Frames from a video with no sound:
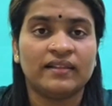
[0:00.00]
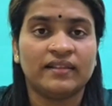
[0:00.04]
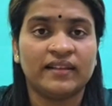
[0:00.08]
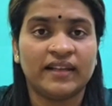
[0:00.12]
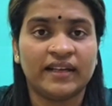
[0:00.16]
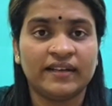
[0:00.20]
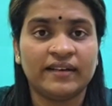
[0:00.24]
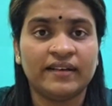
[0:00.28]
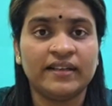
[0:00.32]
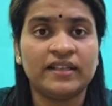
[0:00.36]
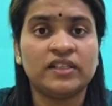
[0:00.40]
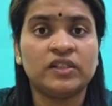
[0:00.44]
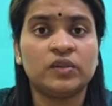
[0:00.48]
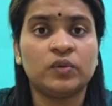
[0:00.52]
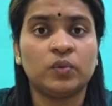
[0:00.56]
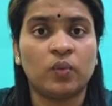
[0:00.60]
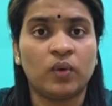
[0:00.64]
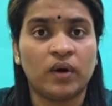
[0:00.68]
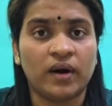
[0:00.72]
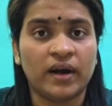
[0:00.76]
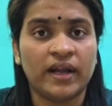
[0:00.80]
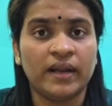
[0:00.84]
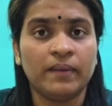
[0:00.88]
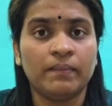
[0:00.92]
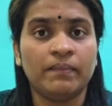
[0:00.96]
That is
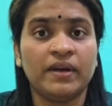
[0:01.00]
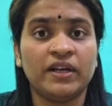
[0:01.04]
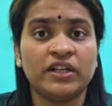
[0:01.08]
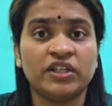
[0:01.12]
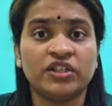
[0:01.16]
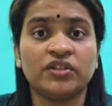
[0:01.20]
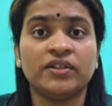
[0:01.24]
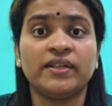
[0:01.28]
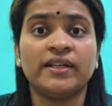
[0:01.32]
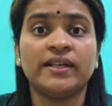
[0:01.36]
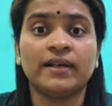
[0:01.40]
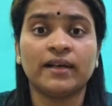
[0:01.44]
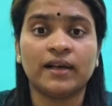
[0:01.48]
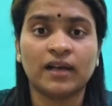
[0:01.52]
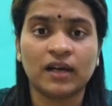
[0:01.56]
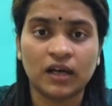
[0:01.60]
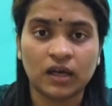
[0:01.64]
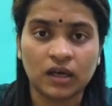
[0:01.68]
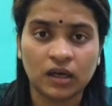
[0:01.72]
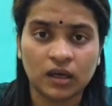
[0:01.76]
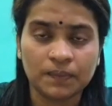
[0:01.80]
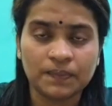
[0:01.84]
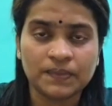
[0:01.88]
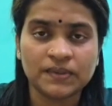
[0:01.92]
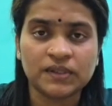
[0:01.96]
why measuring
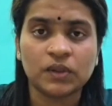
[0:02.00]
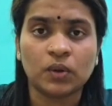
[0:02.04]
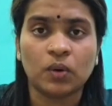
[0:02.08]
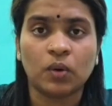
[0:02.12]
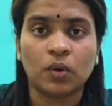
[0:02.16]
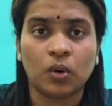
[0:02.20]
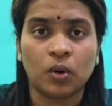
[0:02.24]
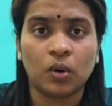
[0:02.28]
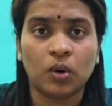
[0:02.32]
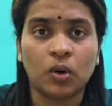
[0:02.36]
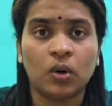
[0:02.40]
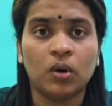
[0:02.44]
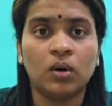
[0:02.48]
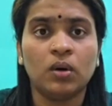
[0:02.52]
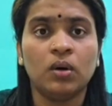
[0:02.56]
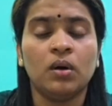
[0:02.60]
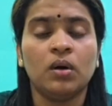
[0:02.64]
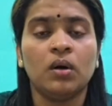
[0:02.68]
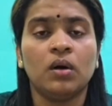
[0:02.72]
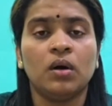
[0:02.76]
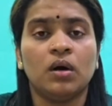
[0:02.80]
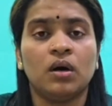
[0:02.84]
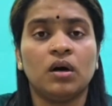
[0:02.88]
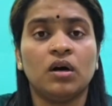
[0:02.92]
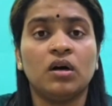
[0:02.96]
cups or
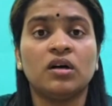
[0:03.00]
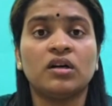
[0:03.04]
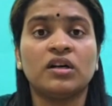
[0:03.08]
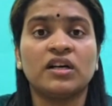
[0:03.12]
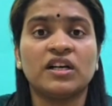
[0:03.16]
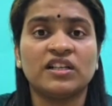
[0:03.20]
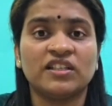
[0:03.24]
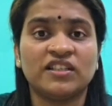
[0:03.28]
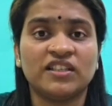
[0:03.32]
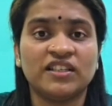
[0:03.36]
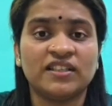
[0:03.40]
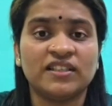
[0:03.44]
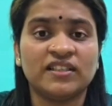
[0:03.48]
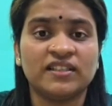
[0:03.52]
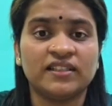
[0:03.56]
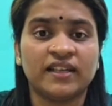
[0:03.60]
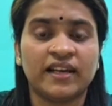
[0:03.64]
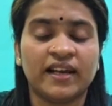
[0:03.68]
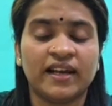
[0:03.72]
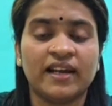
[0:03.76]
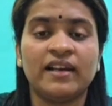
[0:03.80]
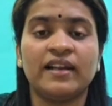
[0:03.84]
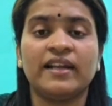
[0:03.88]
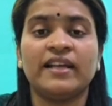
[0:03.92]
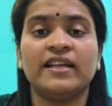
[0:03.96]
a kitchen
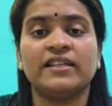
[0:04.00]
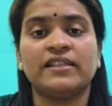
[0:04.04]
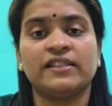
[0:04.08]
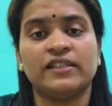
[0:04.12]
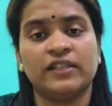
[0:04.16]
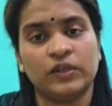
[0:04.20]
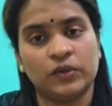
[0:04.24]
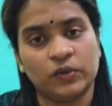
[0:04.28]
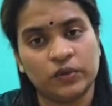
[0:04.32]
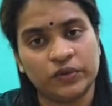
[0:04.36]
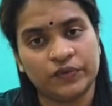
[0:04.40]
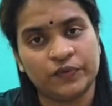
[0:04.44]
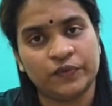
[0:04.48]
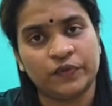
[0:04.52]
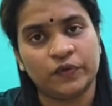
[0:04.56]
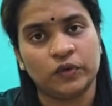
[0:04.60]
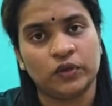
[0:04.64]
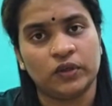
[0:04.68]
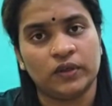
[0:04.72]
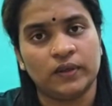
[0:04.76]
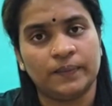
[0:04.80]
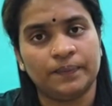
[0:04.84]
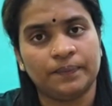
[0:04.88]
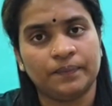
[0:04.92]
scale is useful.